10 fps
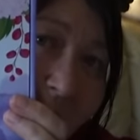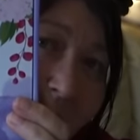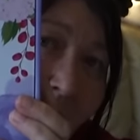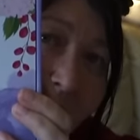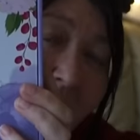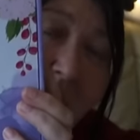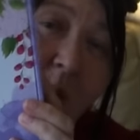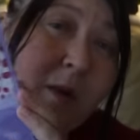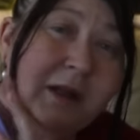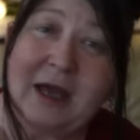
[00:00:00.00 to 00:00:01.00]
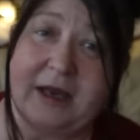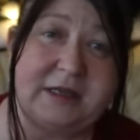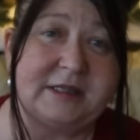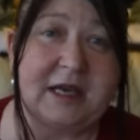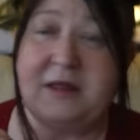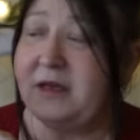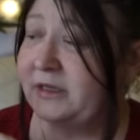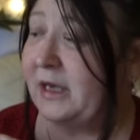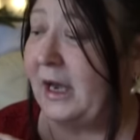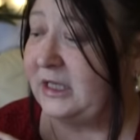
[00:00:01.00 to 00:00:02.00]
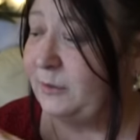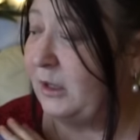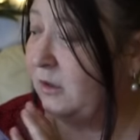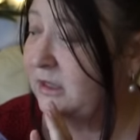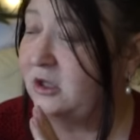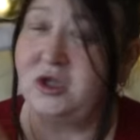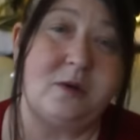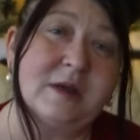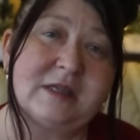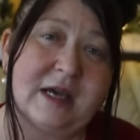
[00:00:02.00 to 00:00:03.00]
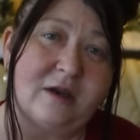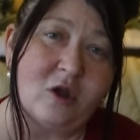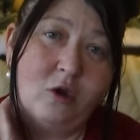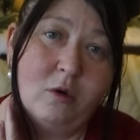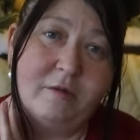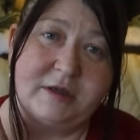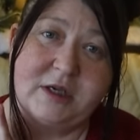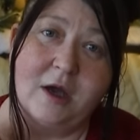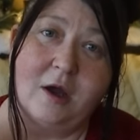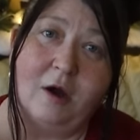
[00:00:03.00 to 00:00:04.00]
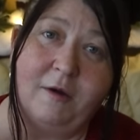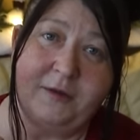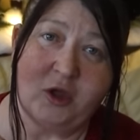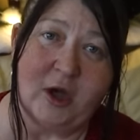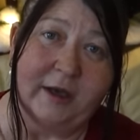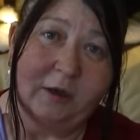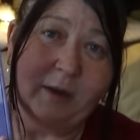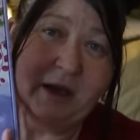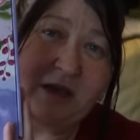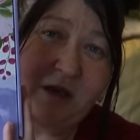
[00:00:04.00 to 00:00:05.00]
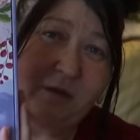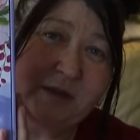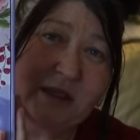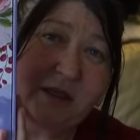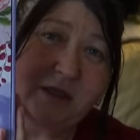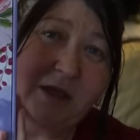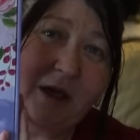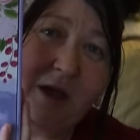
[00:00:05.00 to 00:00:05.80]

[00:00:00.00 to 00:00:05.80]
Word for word: You know, you will get to see this, guys, because I do intend to show it on the channel when I use it.